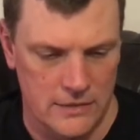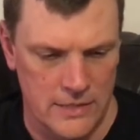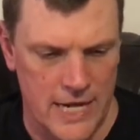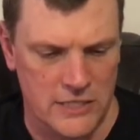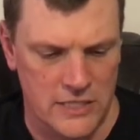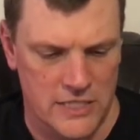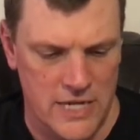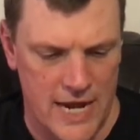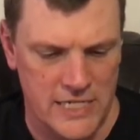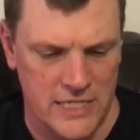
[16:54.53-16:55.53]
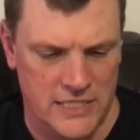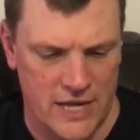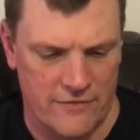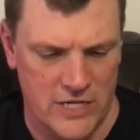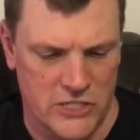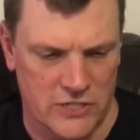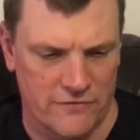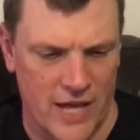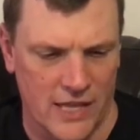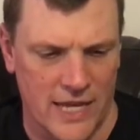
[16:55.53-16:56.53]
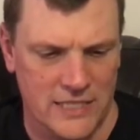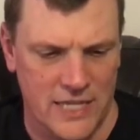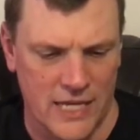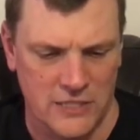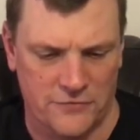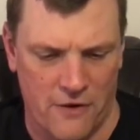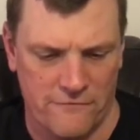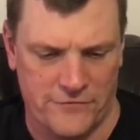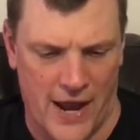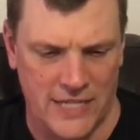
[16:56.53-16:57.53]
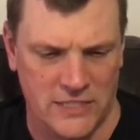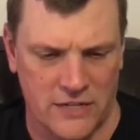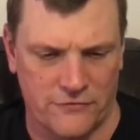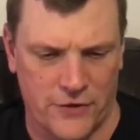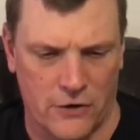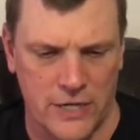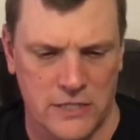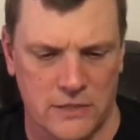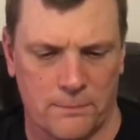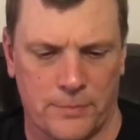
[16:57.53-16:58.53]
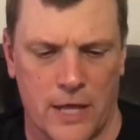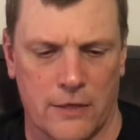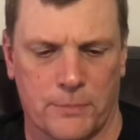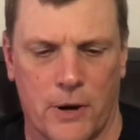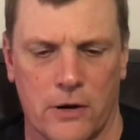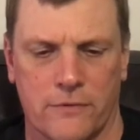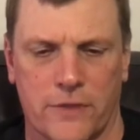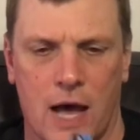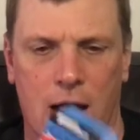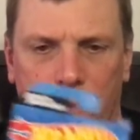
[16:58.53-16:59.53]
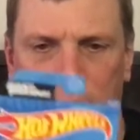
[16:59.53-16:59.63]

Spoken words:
Next is a 1970 Chevelle SS from Fast and Furious, another part of the Hot